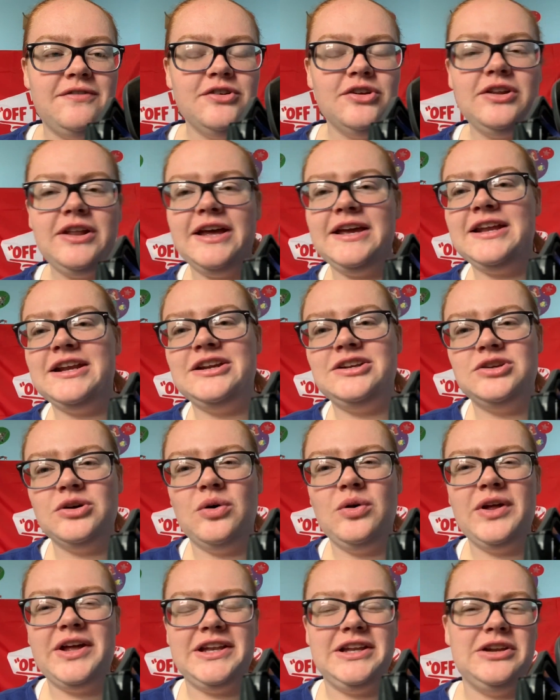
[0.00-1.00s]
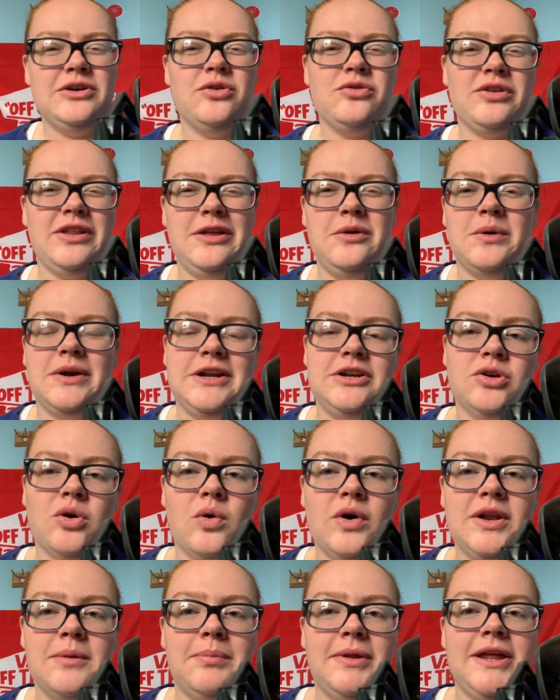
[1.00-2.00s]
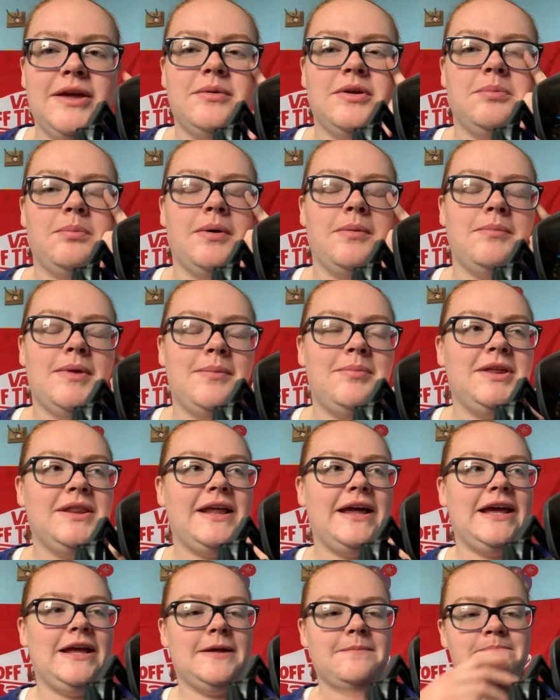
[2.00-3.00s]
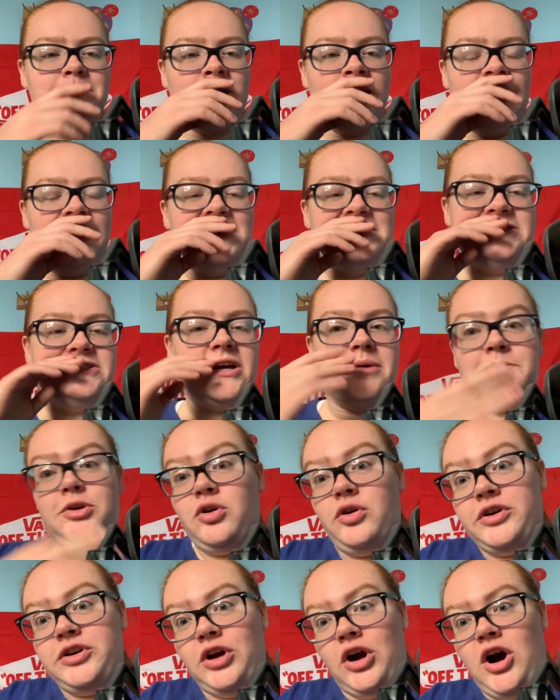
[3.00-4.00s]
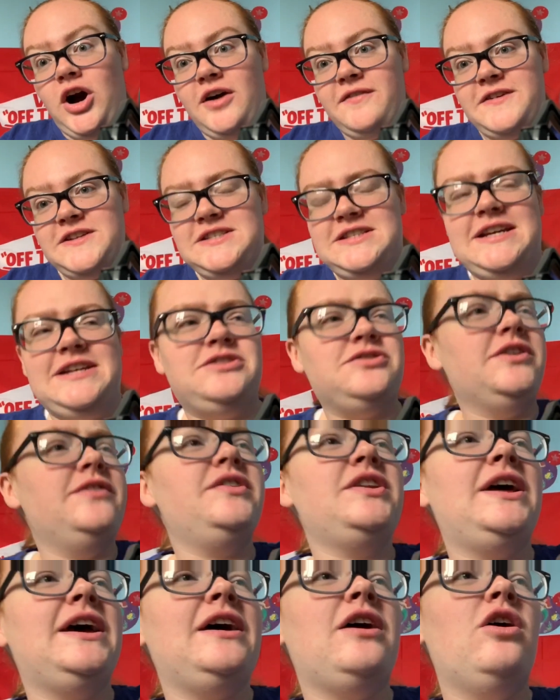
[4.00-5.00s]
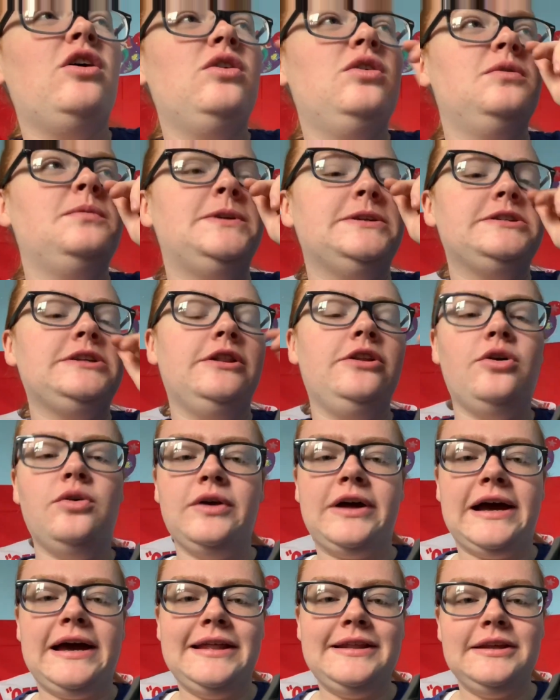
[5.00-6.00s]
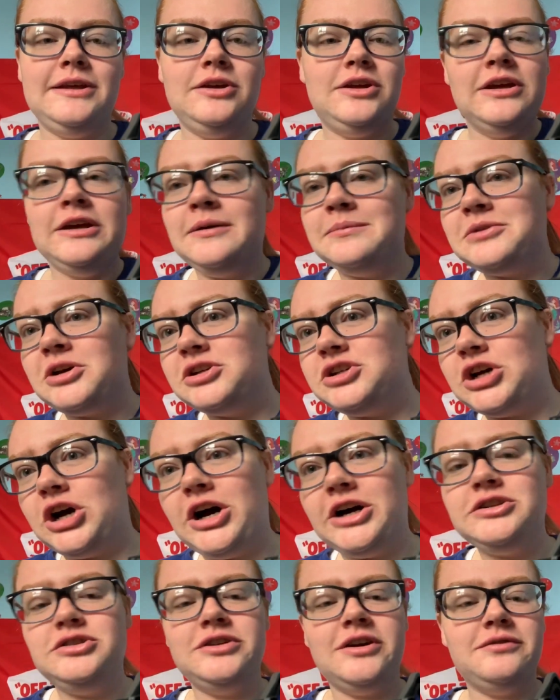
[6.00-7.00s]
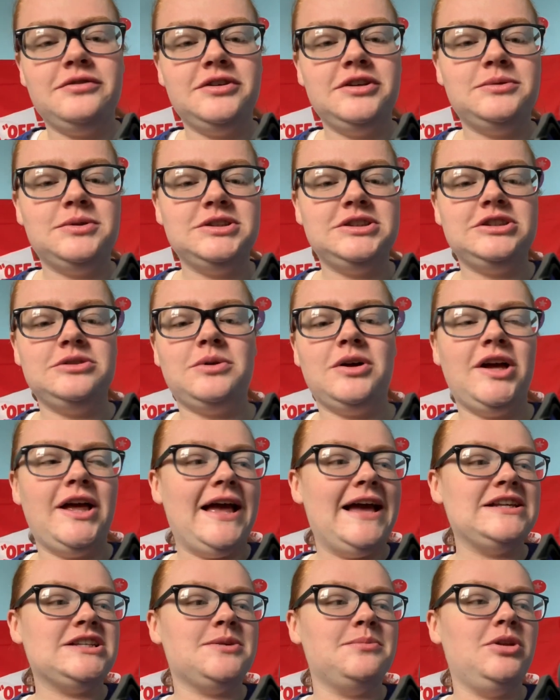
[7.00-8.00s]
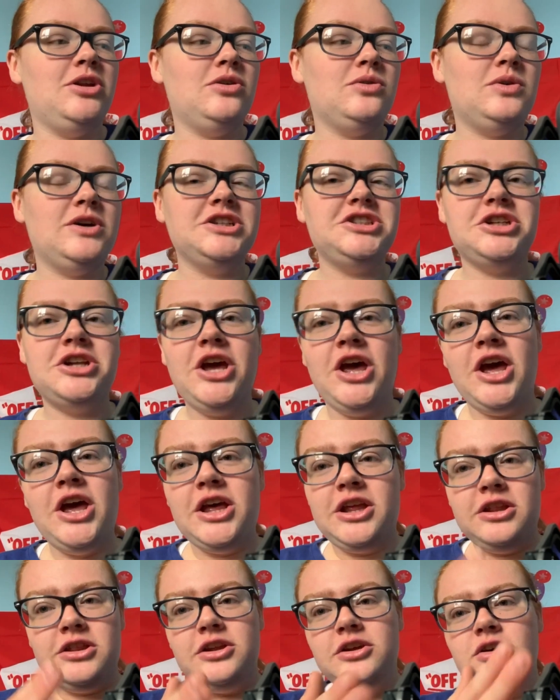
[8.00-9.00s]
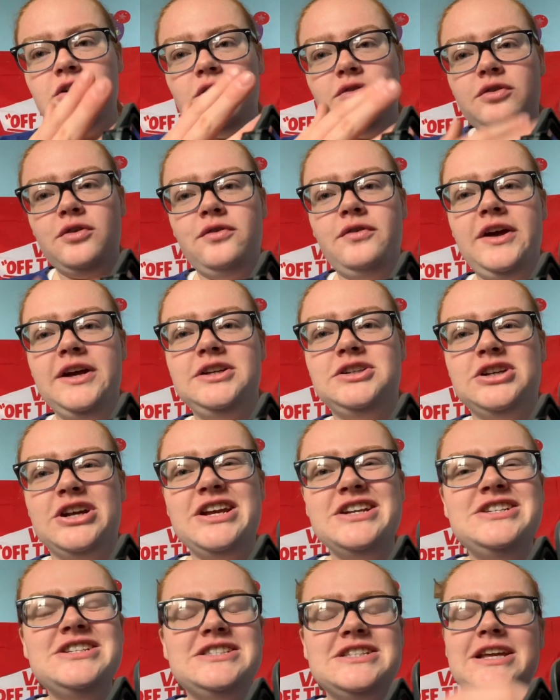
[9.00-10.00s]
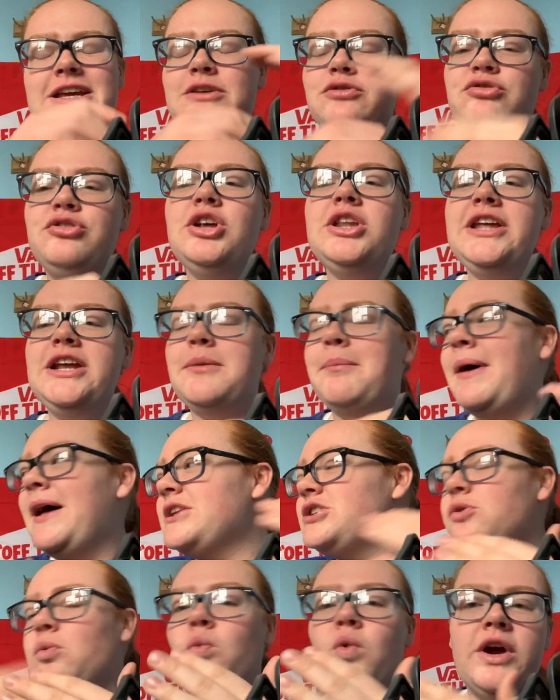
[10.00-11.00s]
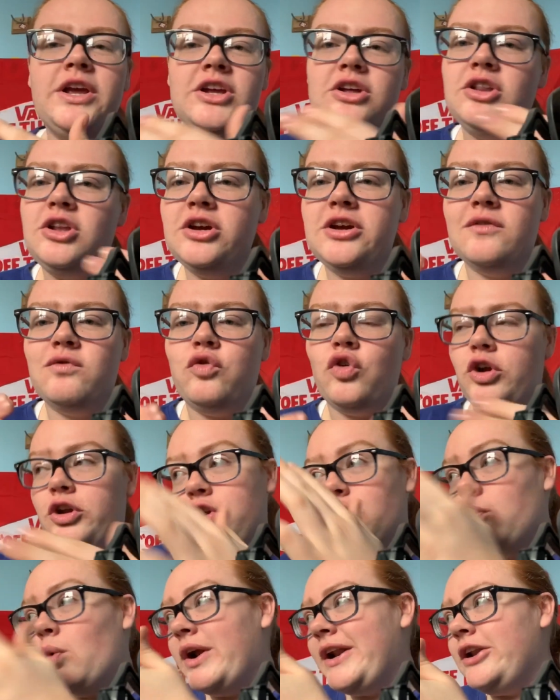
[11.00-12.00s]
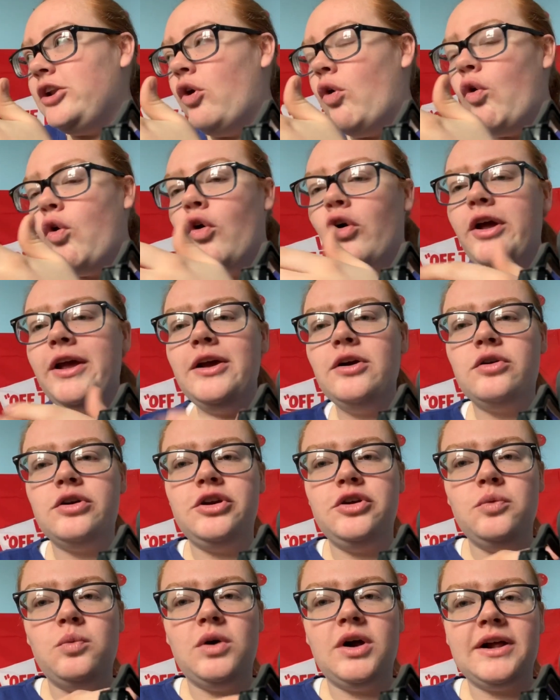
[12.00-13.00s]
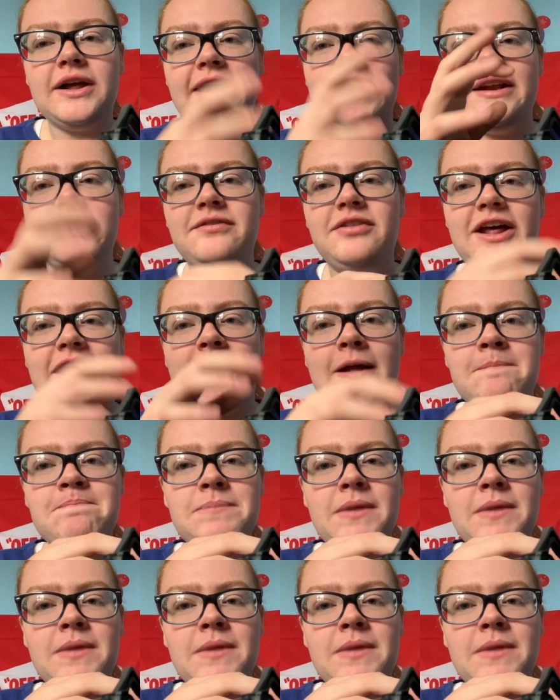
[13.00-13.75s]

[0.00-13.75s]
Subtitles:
you're like an adult and you don't really want a toy to play with, but maybe like something to go on your office desk or even at home, just a little guy that you can come talk to every once in a while, ask him a little question, then go for Vector. It really depends on what you're looking for. Do you want a toy or do you want kind of like